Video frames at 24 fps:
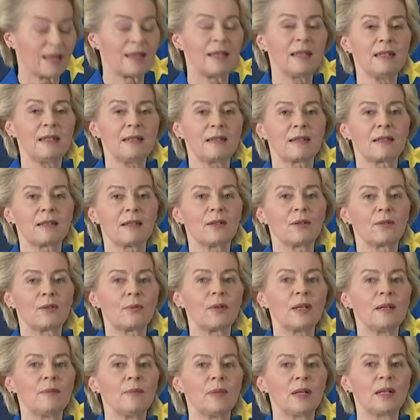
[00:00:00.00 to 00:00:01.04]
This
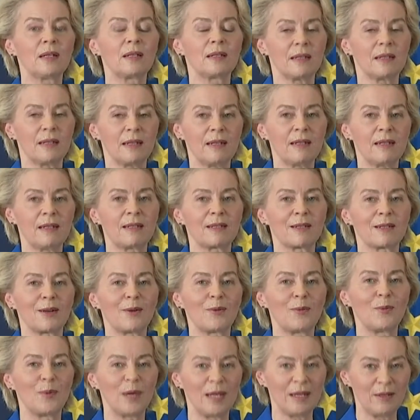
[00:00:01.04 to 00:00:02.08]
agreement is
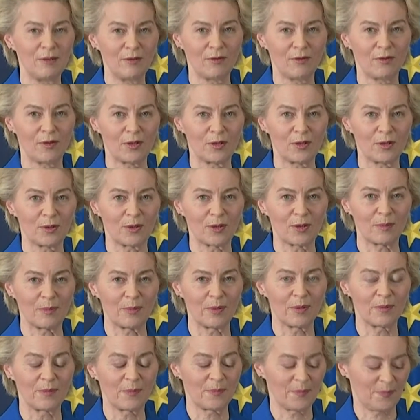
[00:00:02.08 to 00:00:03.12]
a win for
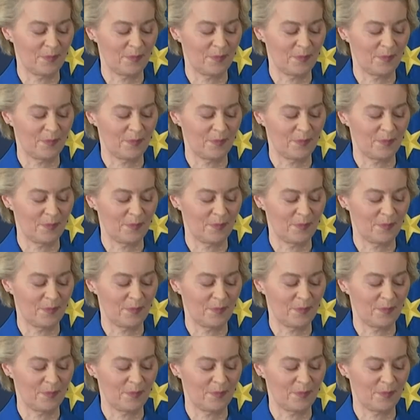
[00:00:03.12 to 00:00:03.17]
Europe.